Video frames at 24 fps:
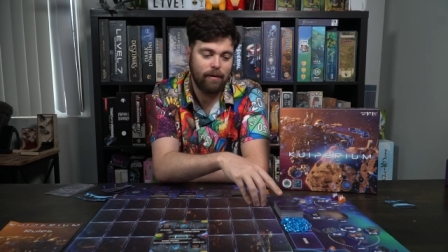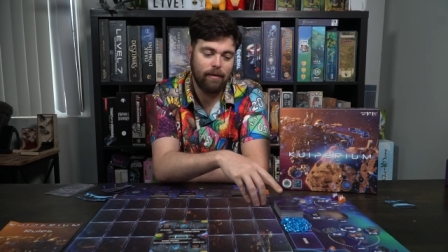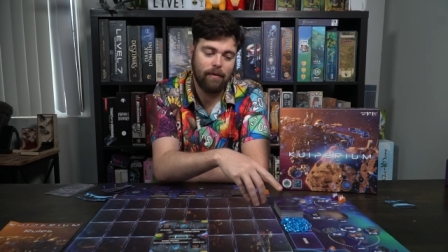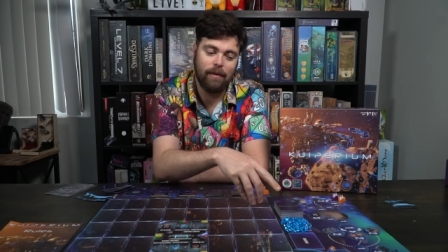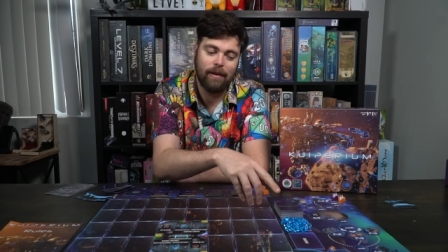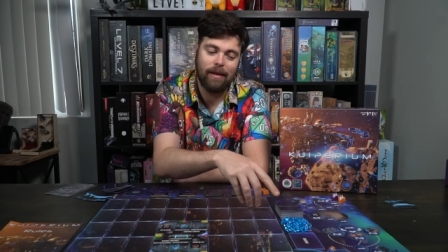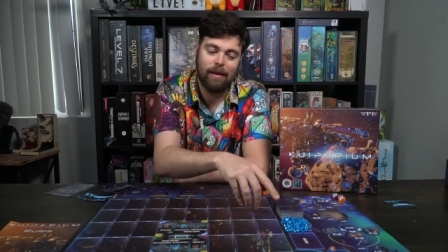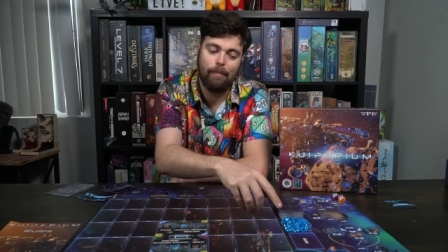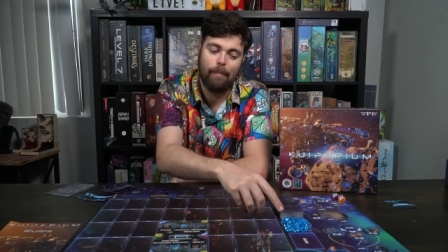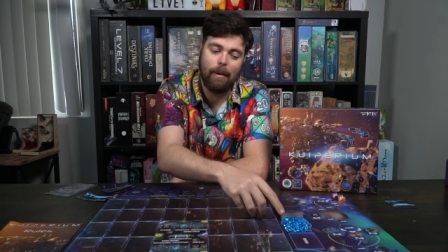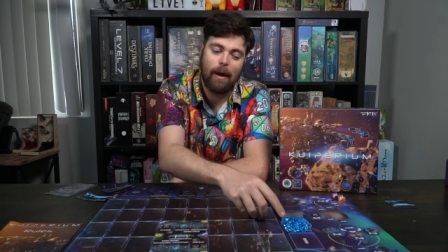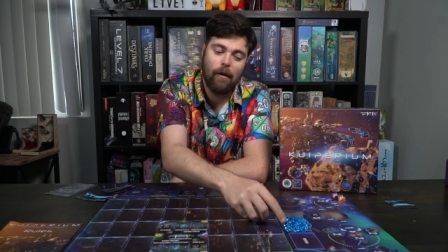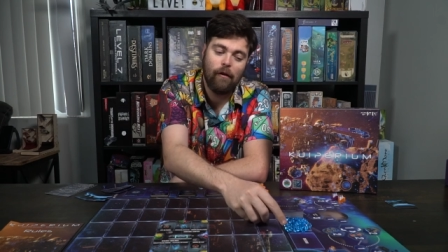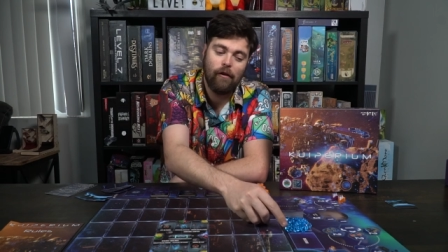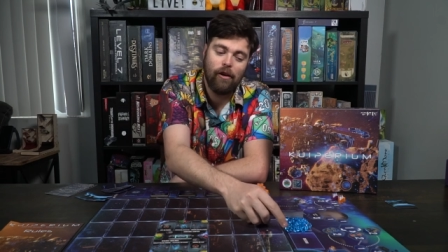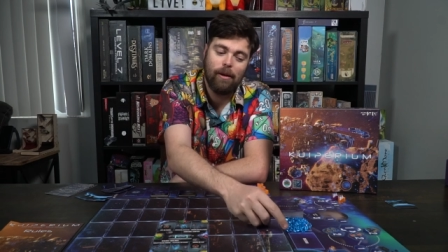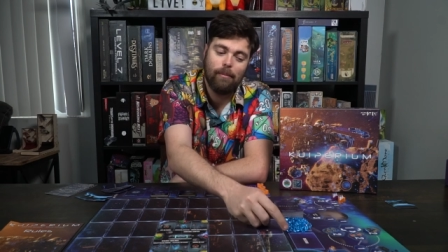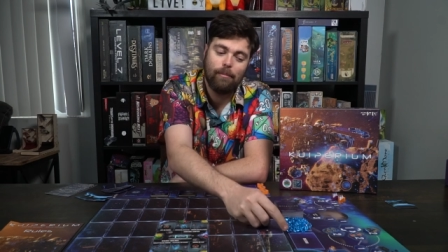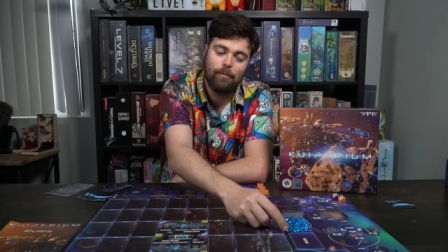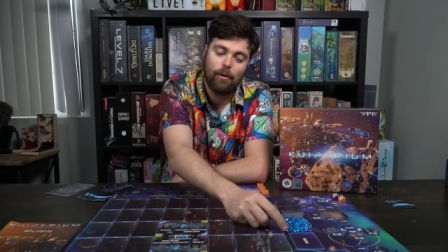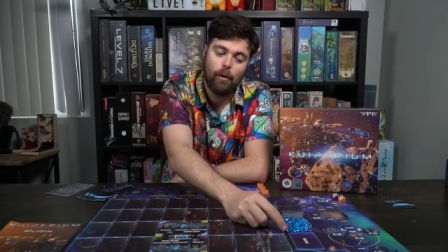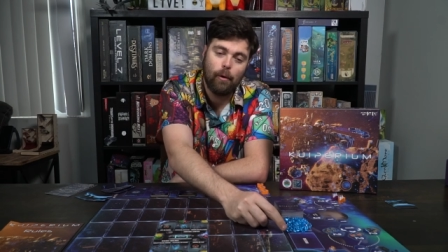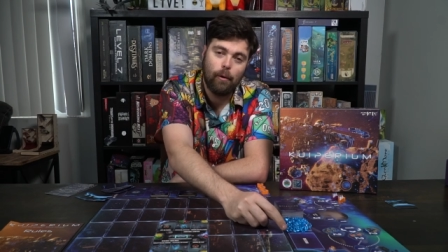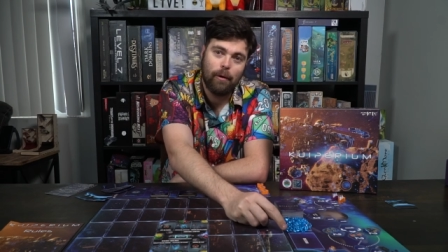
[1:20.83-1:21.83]
the
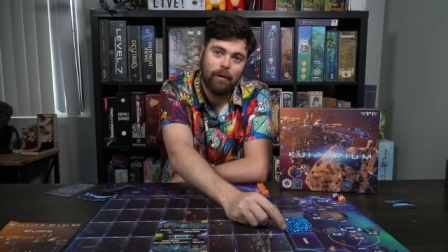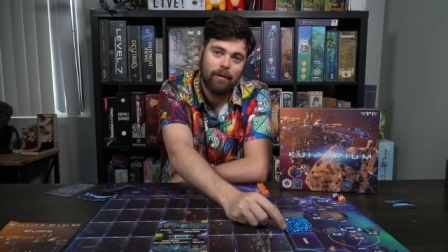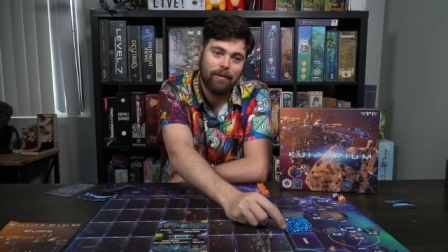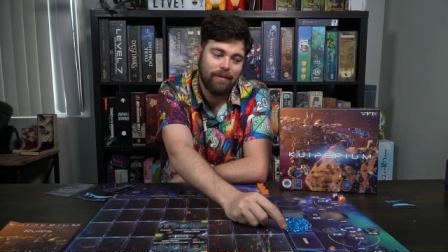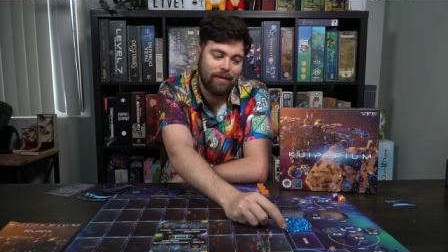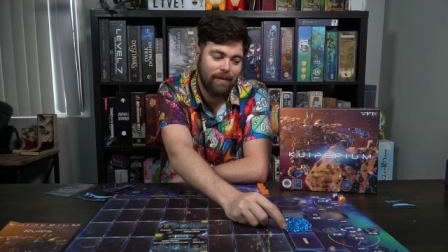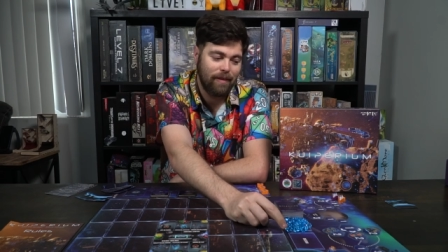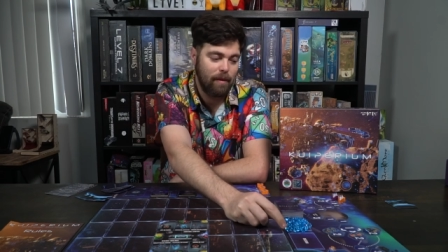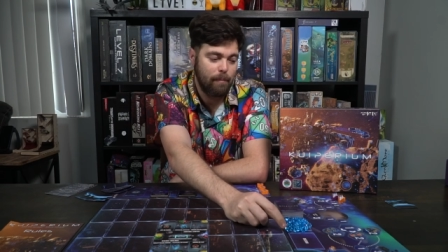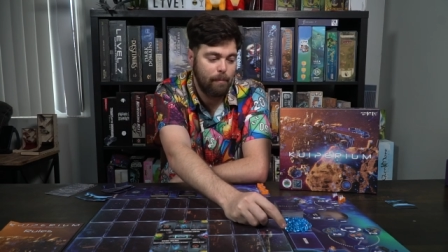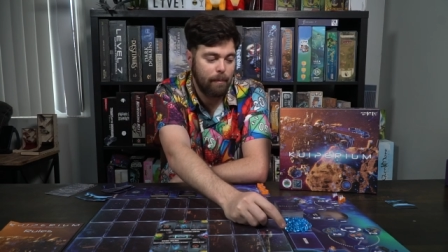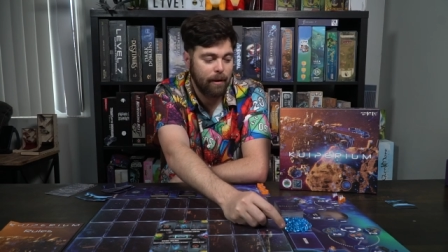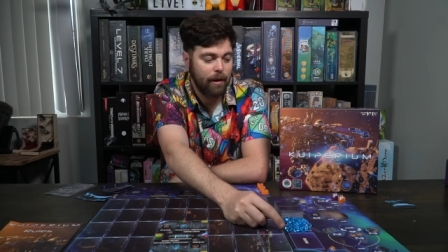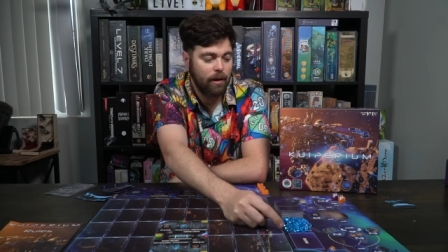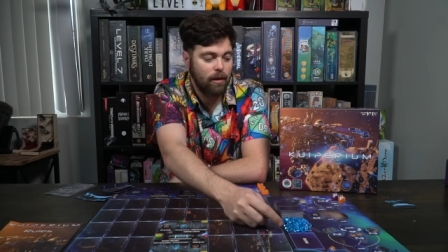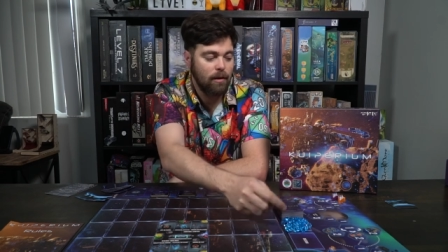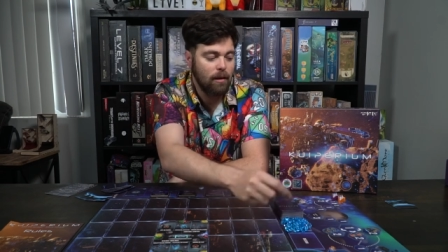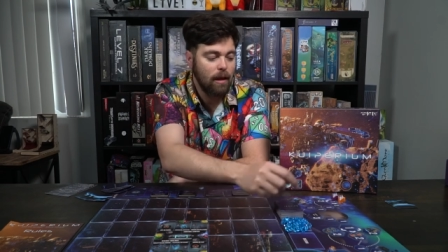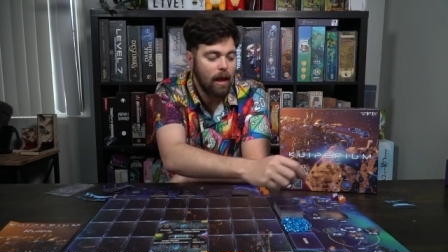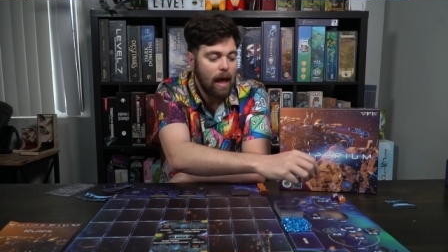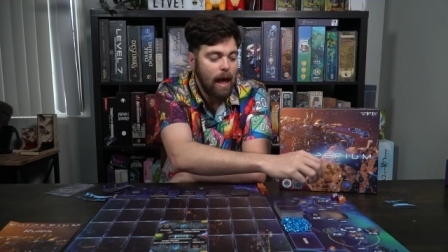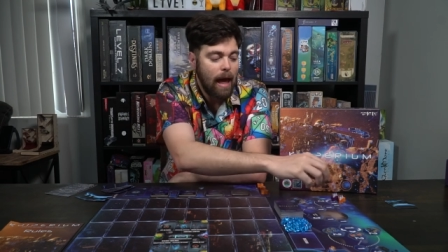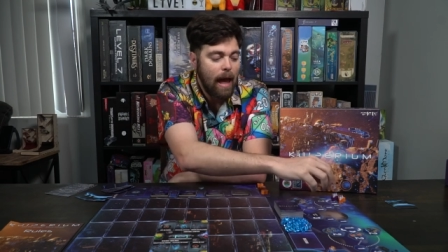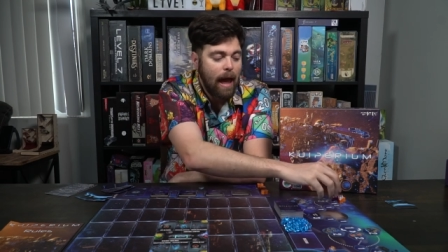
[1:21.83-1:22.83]
Kuiperium tokens in the
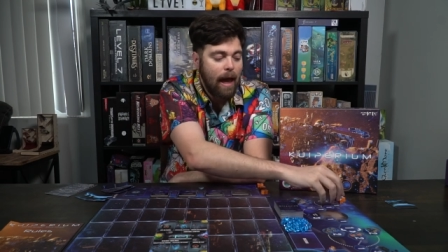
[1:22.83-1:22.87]
middle,